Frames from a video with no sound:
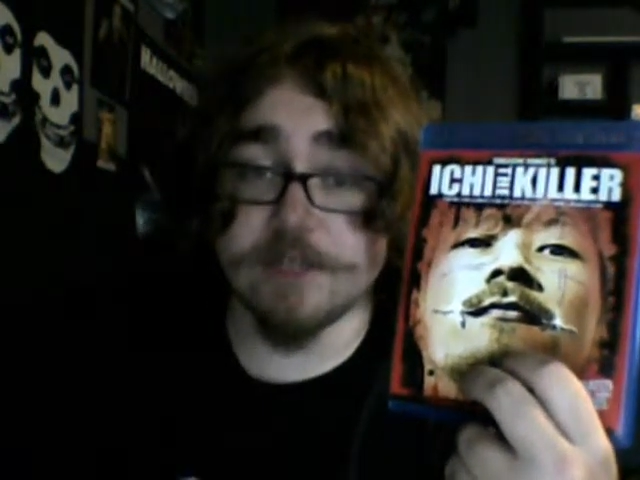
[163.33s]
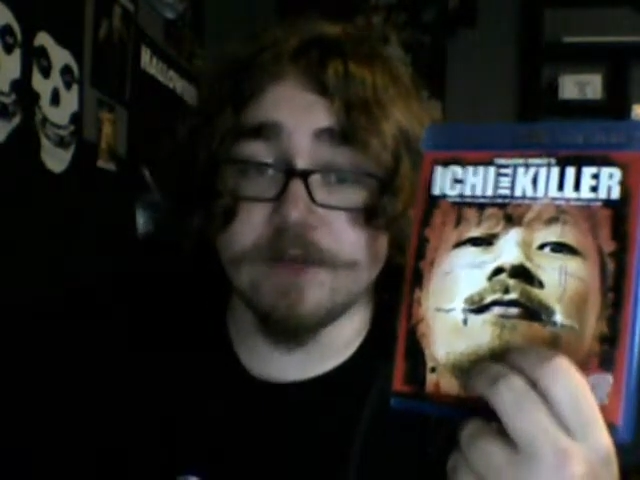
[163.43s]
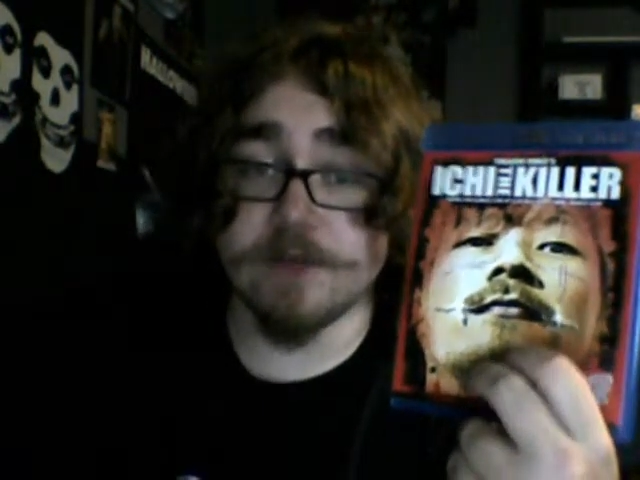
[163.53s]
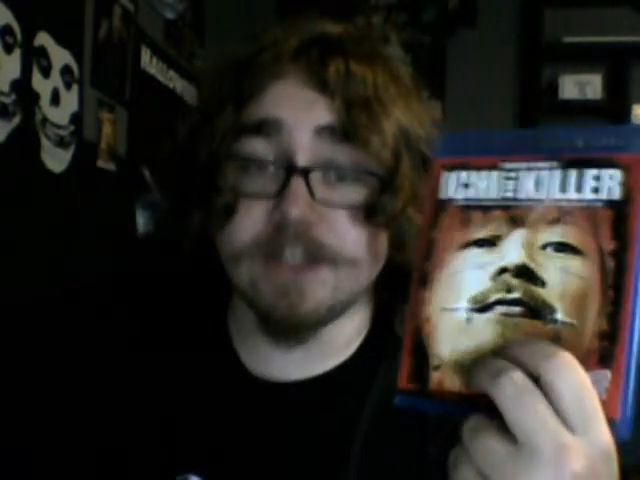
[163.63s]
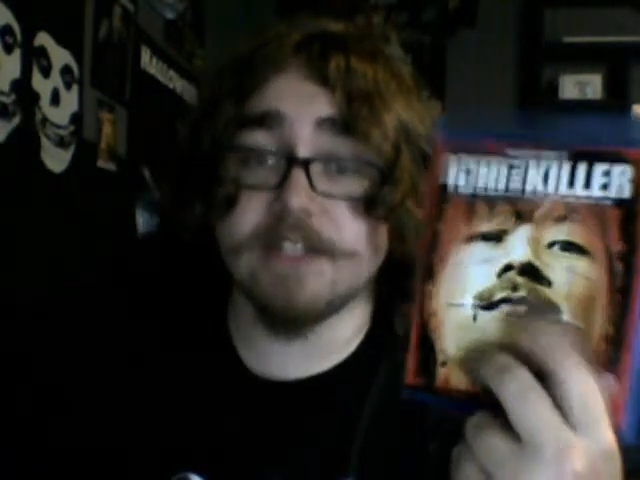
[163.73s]
who
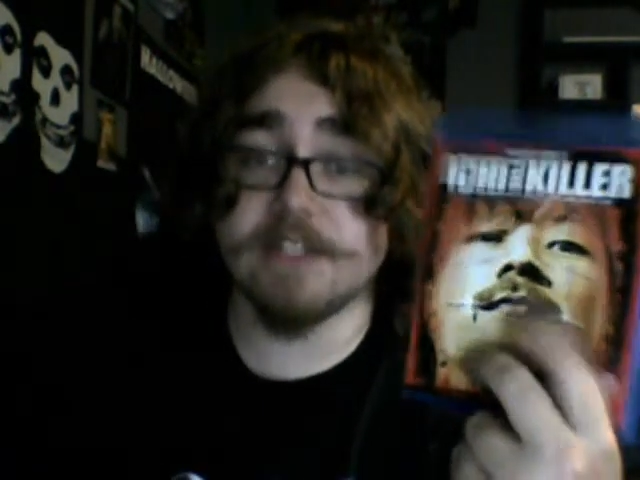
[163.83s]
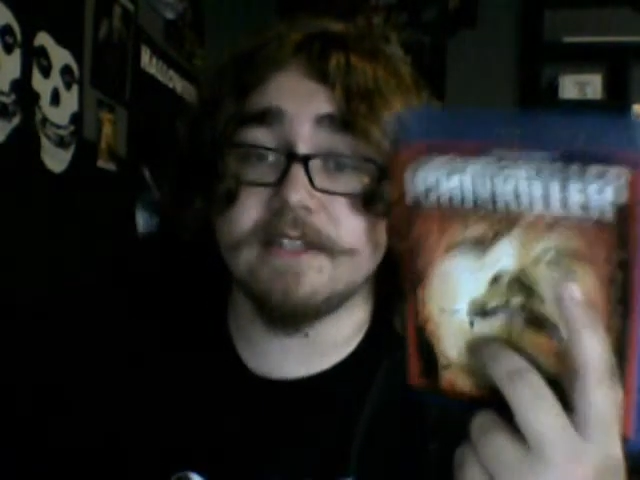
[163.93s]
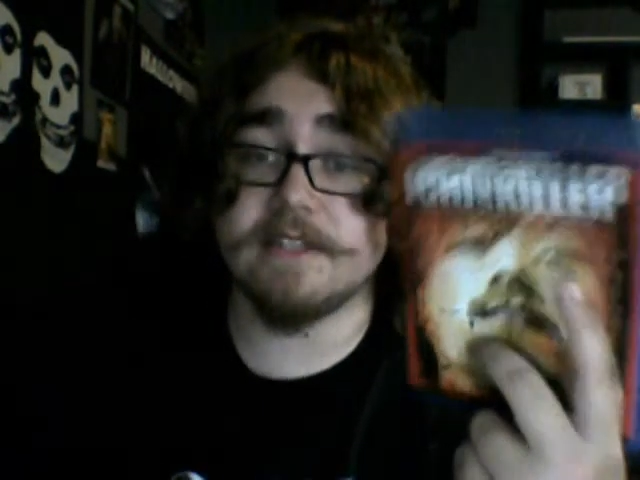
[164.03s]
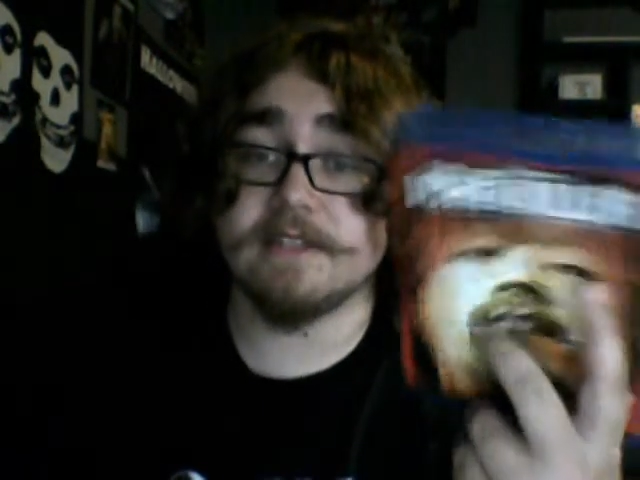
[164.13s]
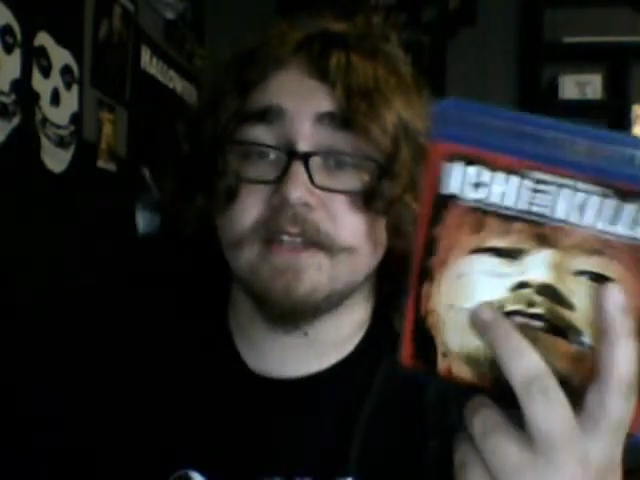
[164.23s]
Ichi is
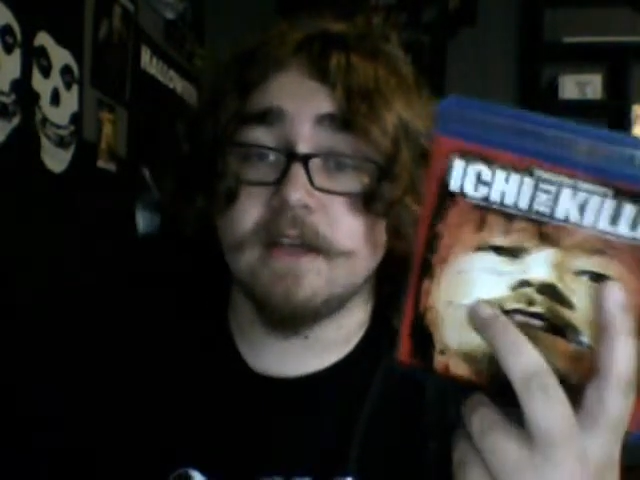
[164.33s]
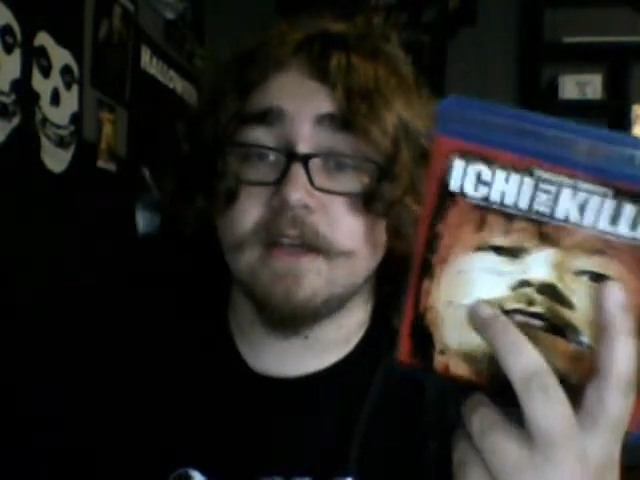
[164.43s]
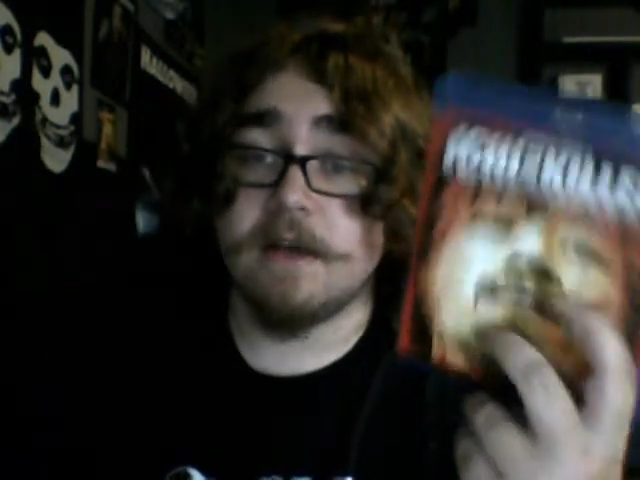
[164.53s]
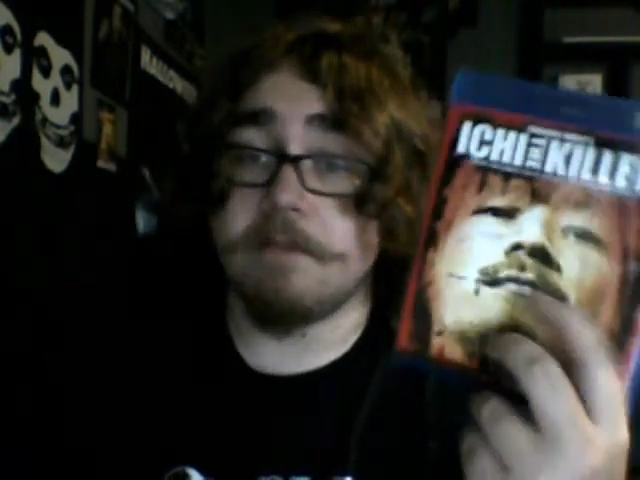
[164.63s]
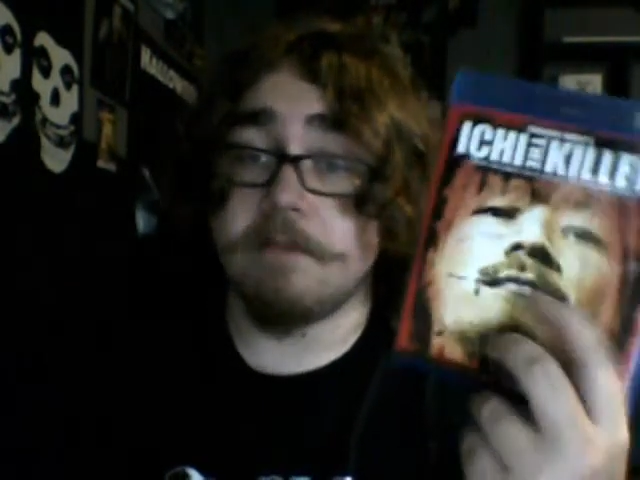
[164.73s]
this
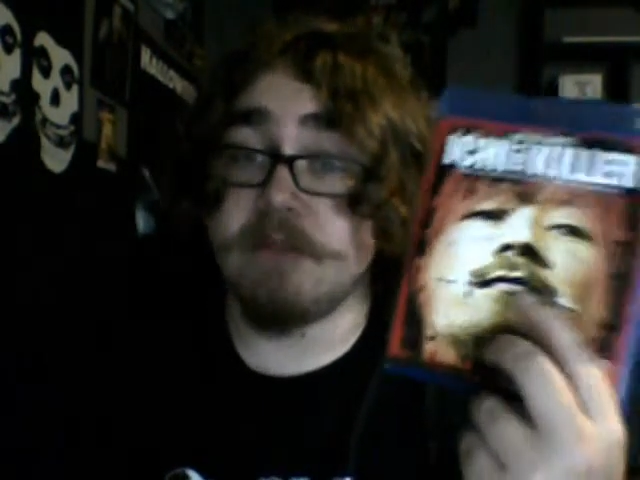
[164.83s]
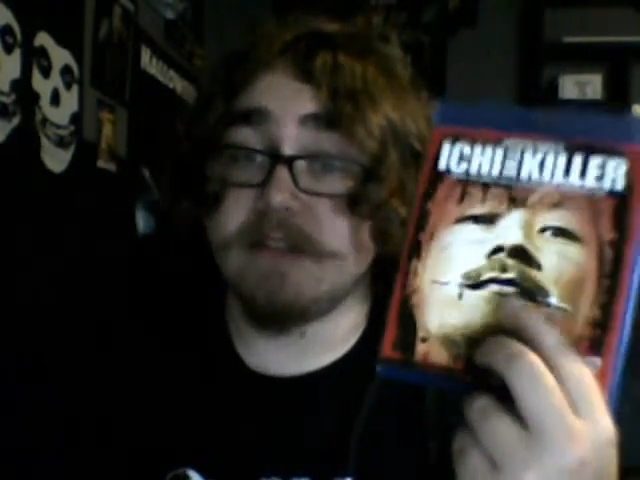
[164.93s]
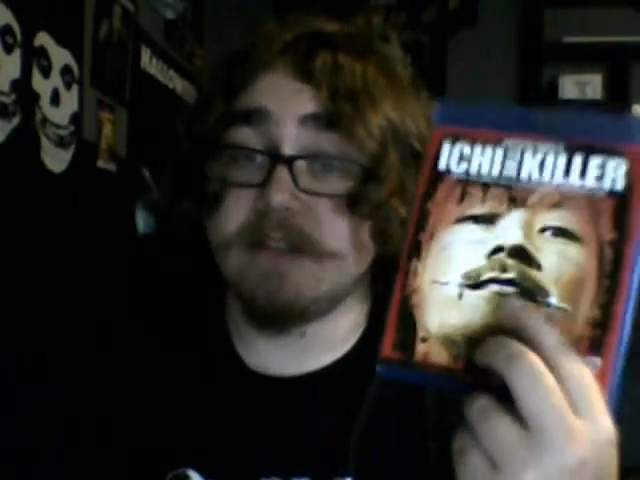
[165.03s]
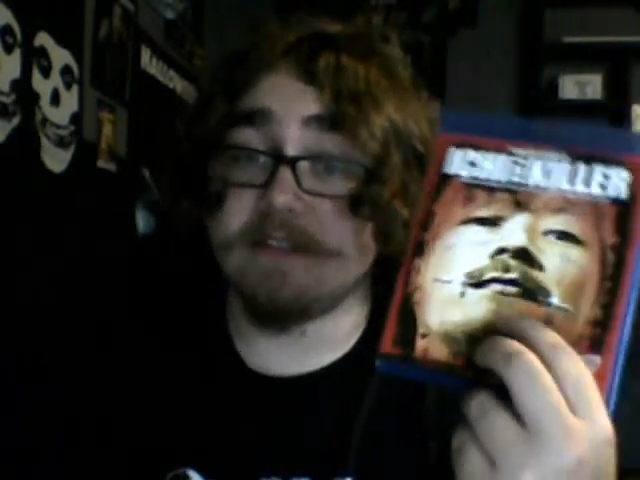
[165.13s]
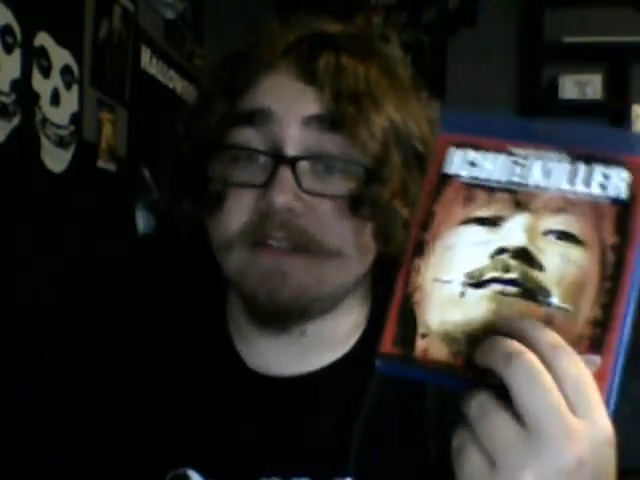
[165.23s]
mentally